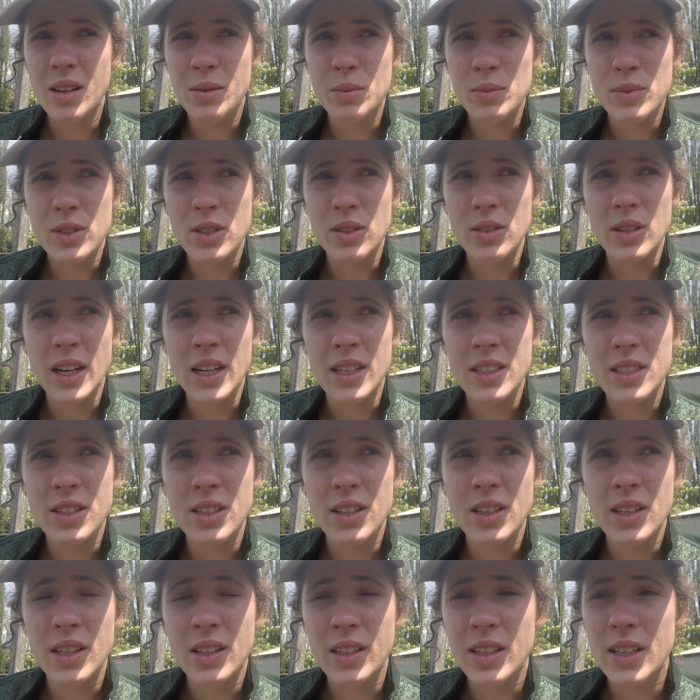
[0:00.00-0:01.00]
So that's
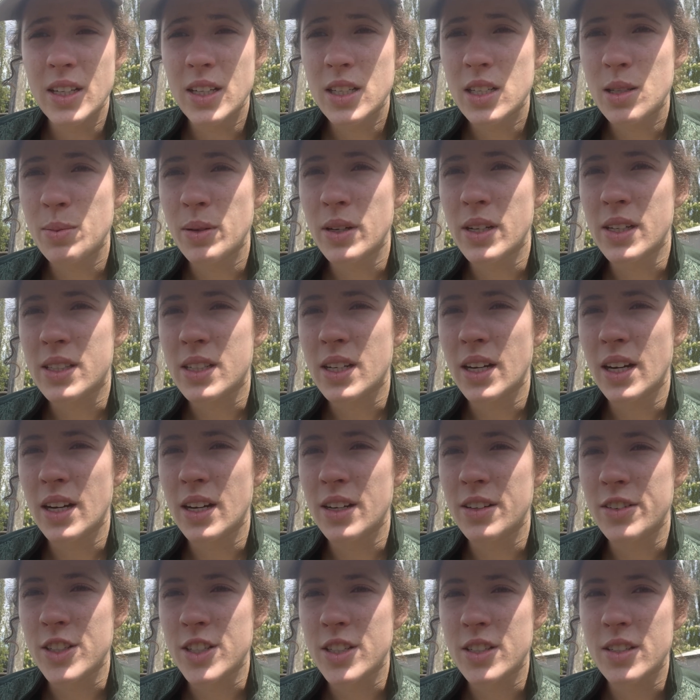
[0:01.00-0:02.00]
good at least, but it's kind
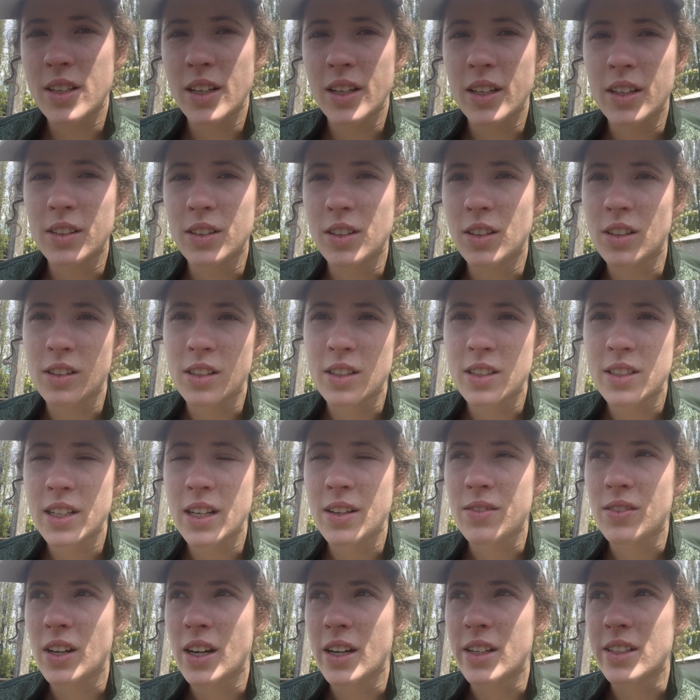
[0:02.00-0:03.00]
of just like along the
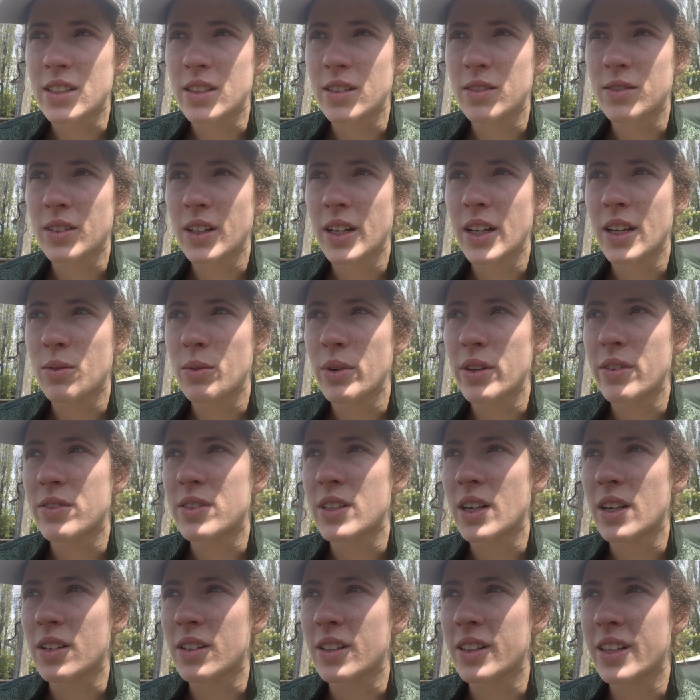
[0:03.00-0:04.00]
same lines of like we've
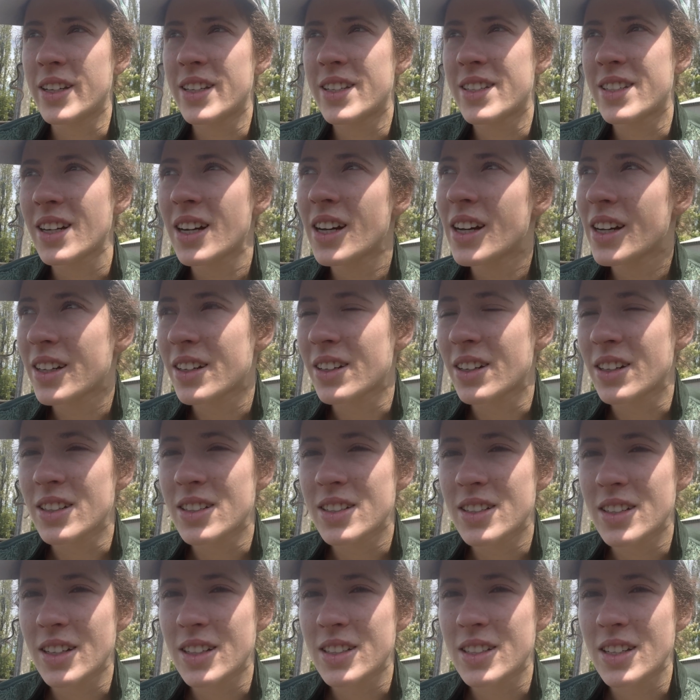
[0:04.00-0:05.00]
done all these
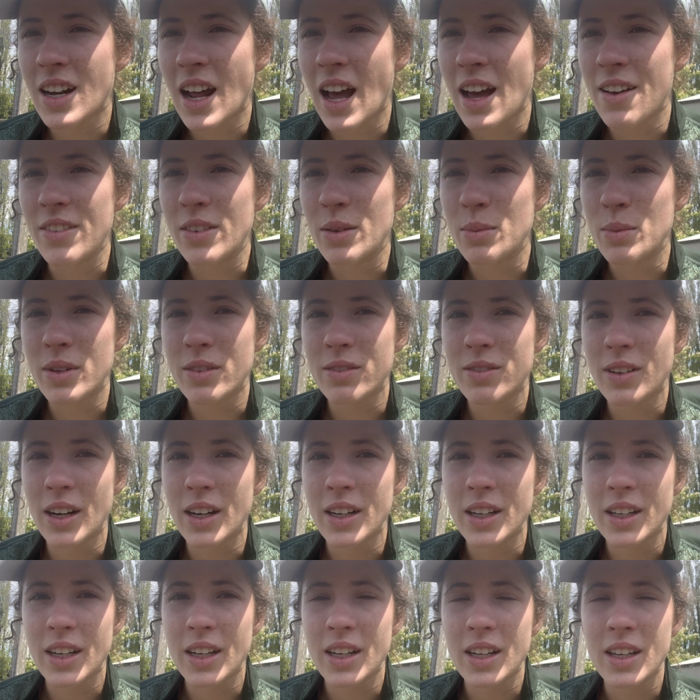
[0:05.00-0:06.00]
diagnostics and haven't been
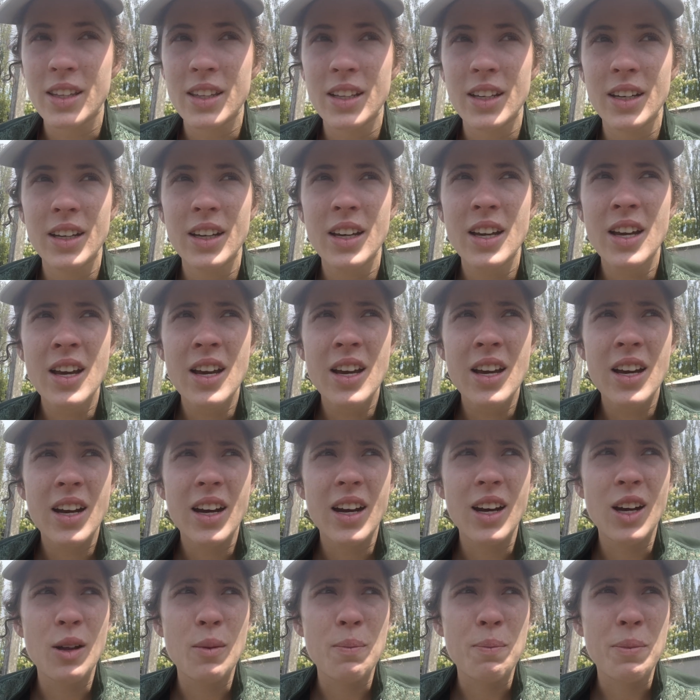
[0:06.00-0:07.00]
finding anything.
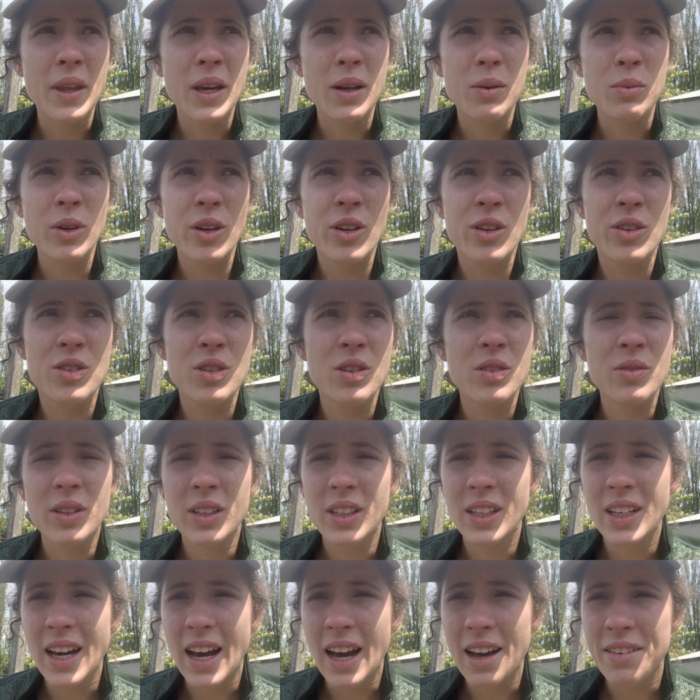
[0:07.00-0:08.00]
And when you don't
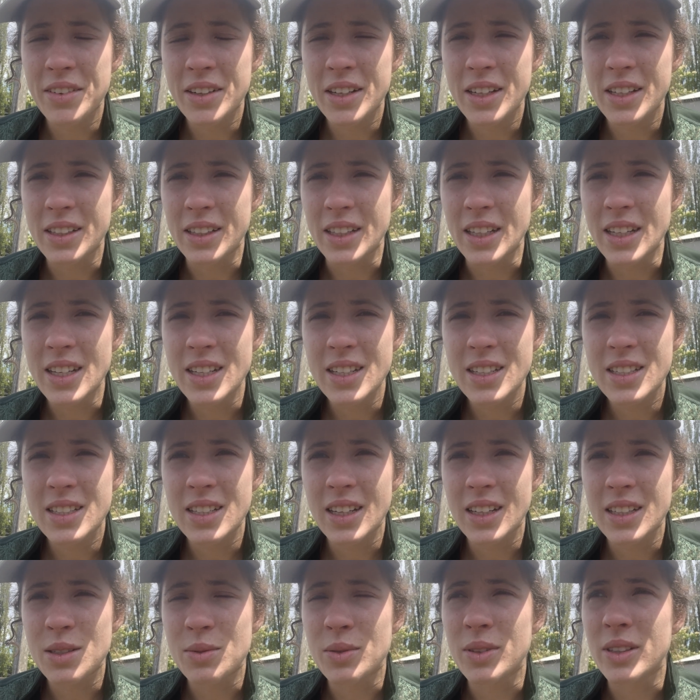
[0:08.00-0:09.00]
really have any leads,
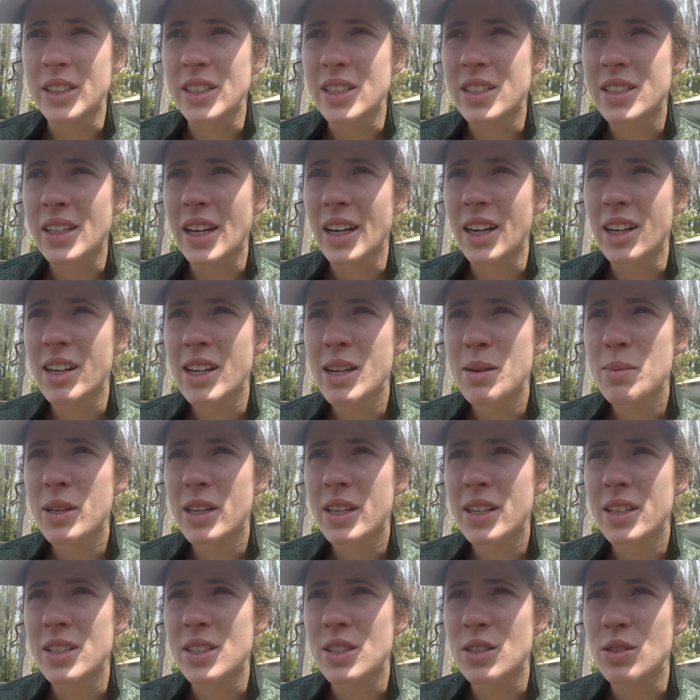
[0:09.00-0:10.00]
that's really scary
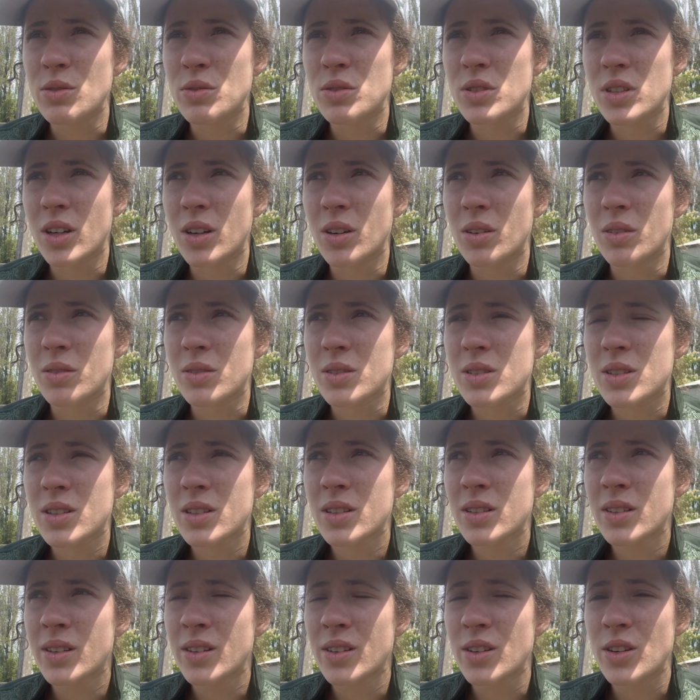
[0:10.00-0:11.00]
because you don't
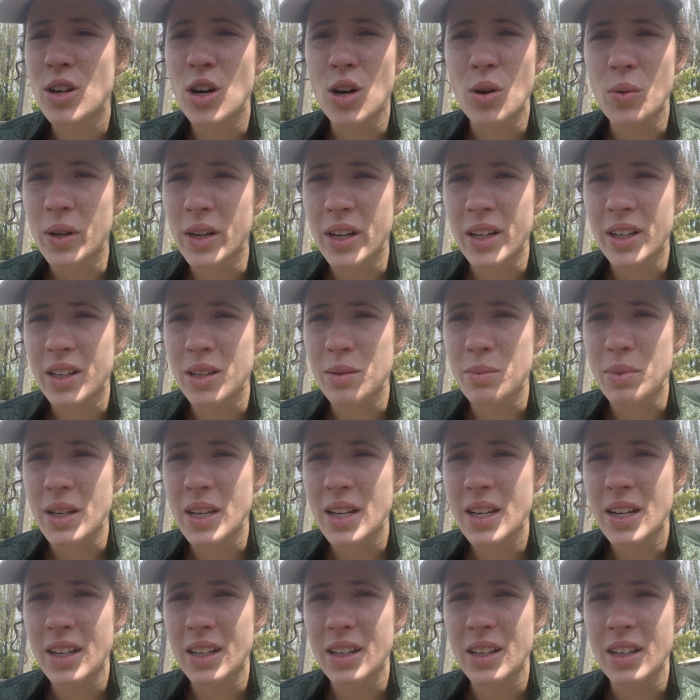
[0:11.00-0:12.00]
know what it could be,
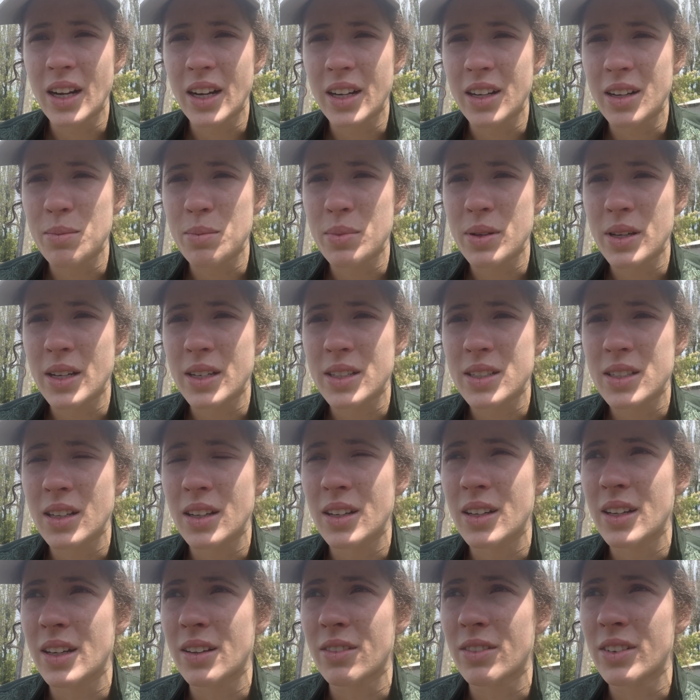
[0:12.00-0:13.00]
and it could end up being
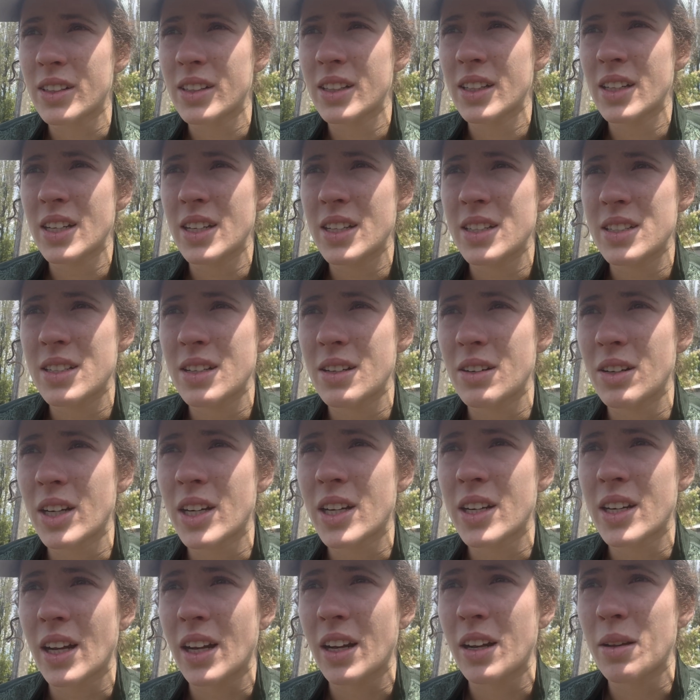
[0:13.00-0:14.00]
something really easy, or it
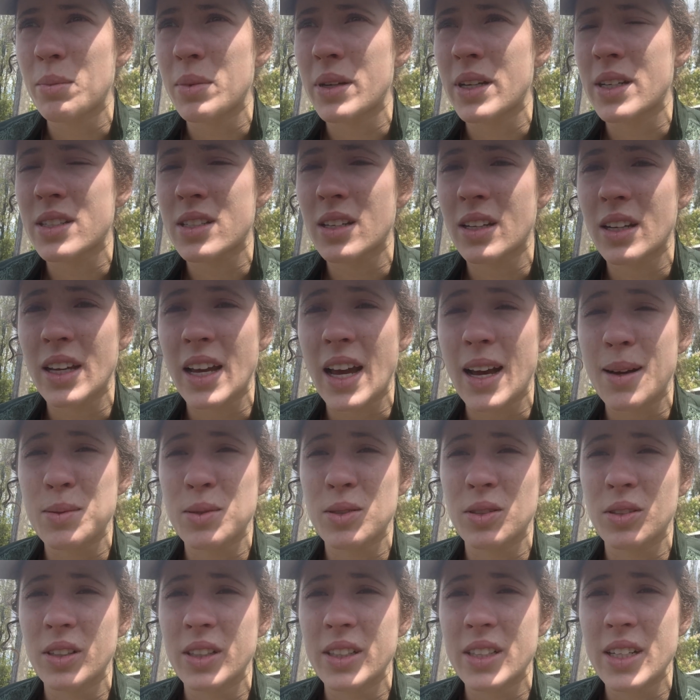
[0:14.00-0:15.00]
could end up being something
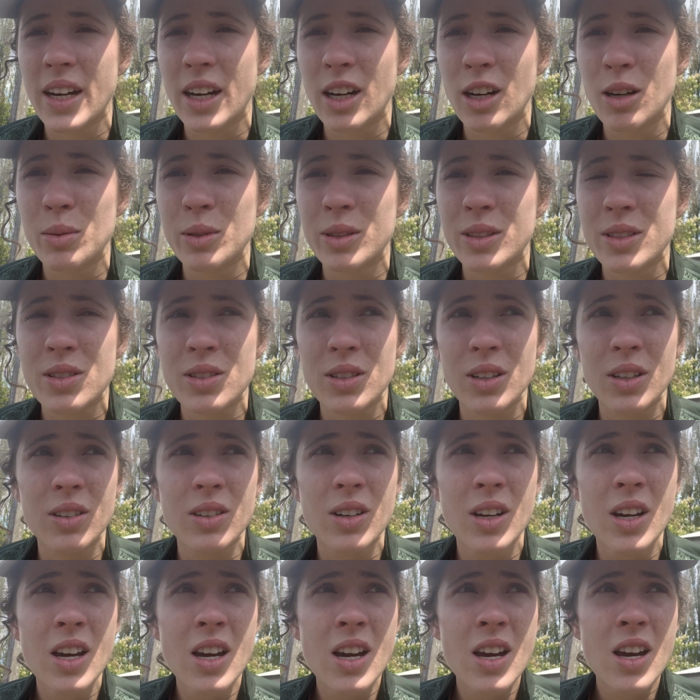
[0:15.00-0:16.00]
absolutely terrible. So
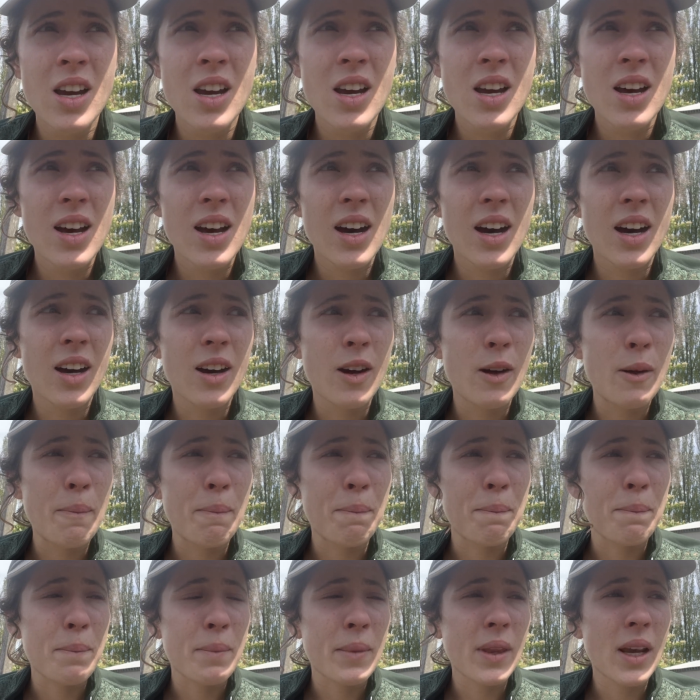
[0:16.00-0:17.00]

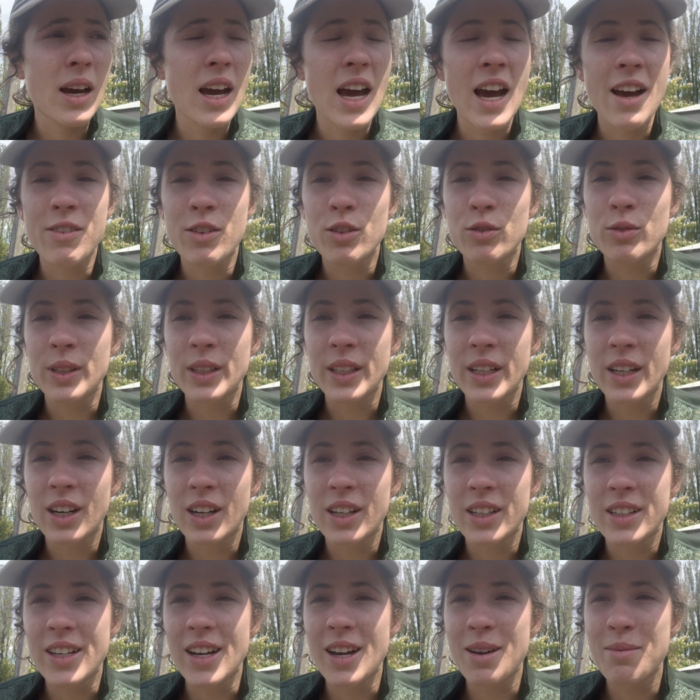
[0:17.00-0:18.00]
I have a really
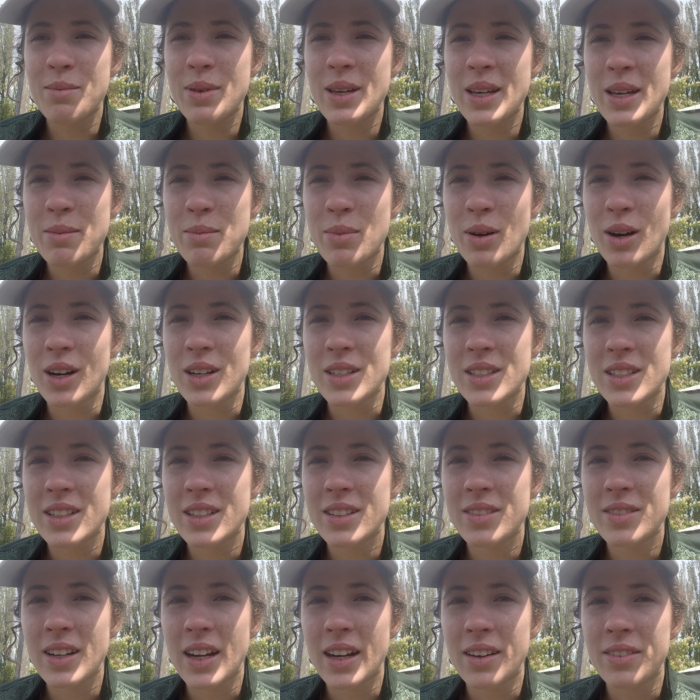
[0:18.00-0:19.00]
hard time being
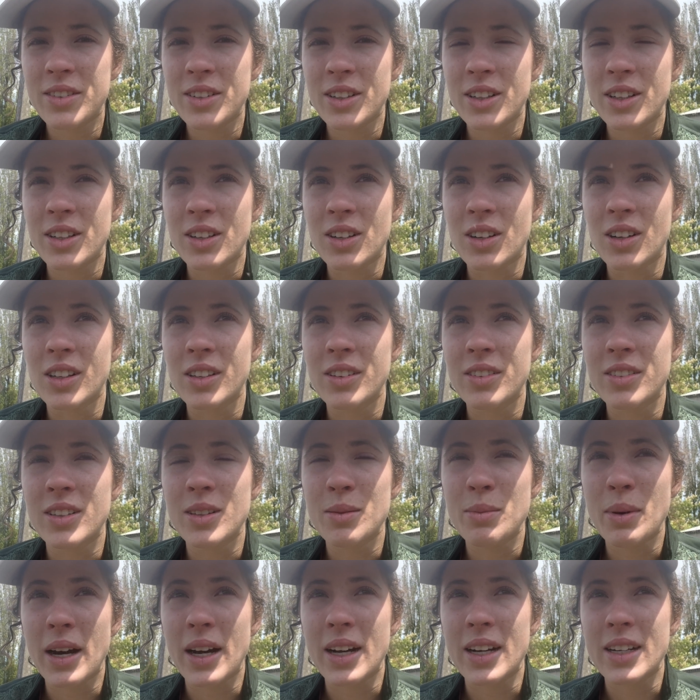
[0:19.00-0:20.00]
positive after all of the
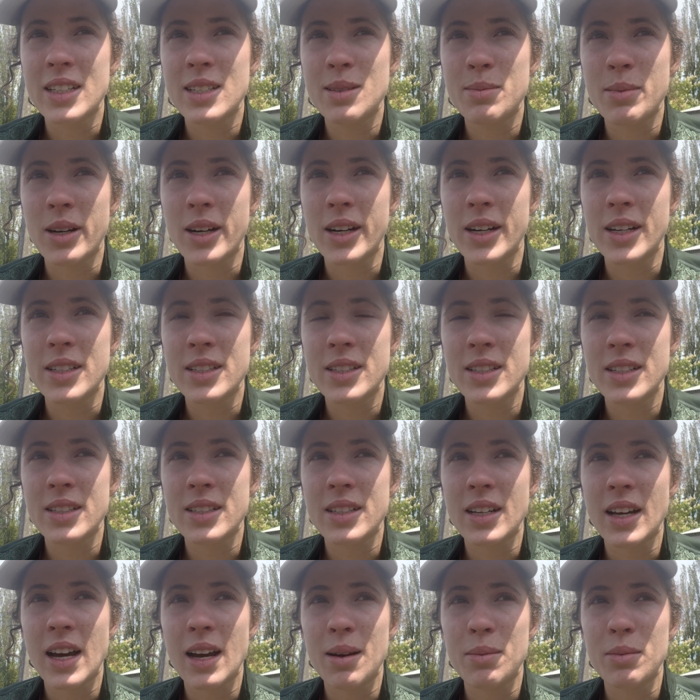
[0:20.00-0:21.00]
bad experiences
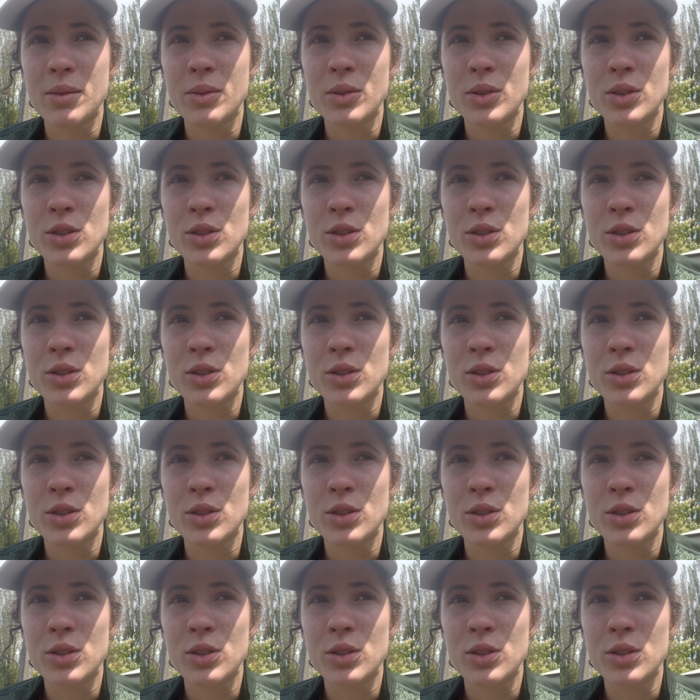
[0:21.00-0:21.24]
that happened with